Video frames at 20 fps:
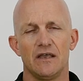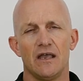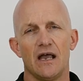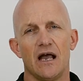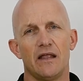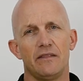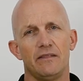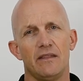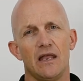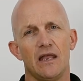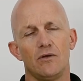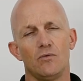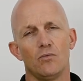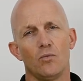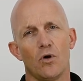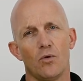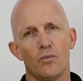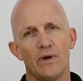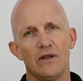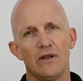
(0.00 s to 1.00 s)
and then
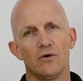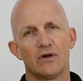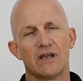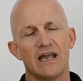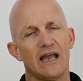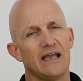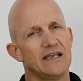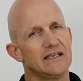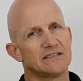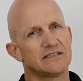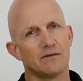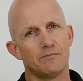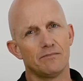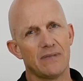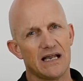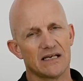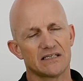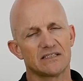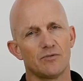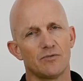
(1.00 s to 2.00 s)
what we look at is the
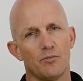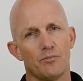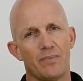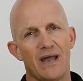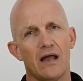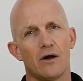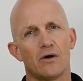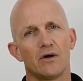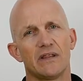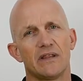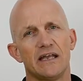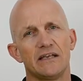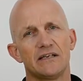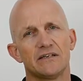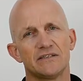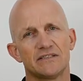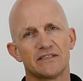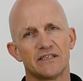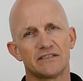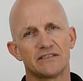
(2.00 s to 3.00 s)
maximum power they can
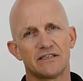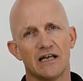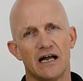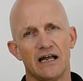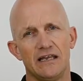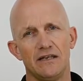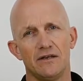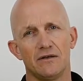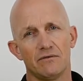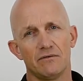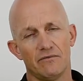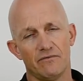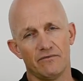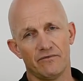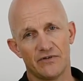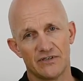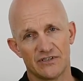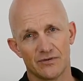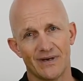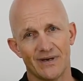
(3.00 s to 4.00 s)
sustain
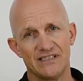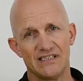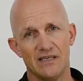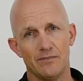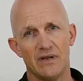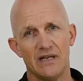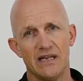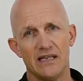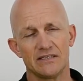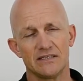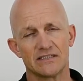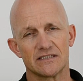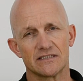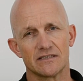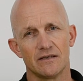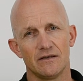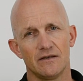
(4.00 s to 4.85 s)
for 20 minutes,